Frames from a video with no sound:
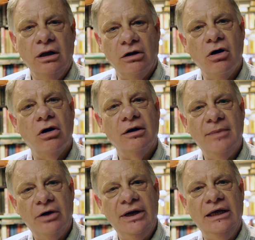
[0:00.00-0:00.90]
along
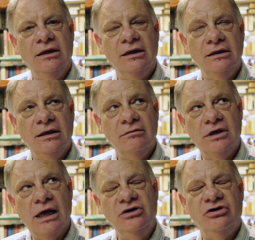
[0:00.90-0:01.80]
about
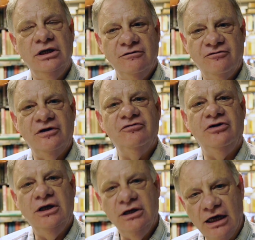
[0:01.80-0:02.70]
1950,
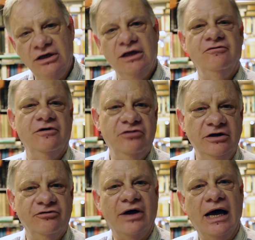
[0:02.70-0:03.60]

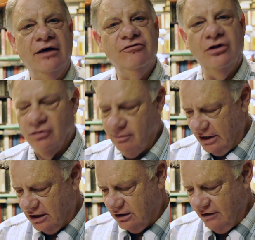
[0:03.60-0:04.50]
1955, there were
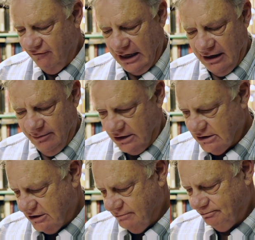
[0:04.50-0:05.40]
big developments.